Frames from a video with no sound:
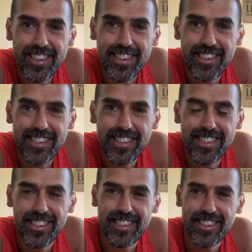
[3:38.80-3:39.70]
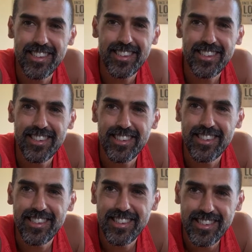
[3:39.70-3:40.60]

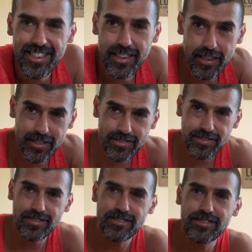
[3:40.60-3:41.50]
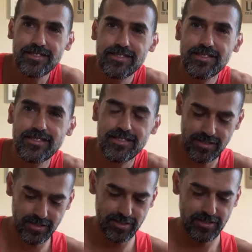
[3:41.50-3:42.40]

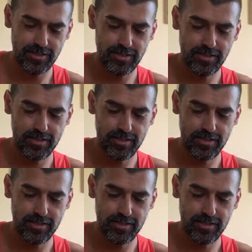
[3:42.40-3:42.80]
(silence)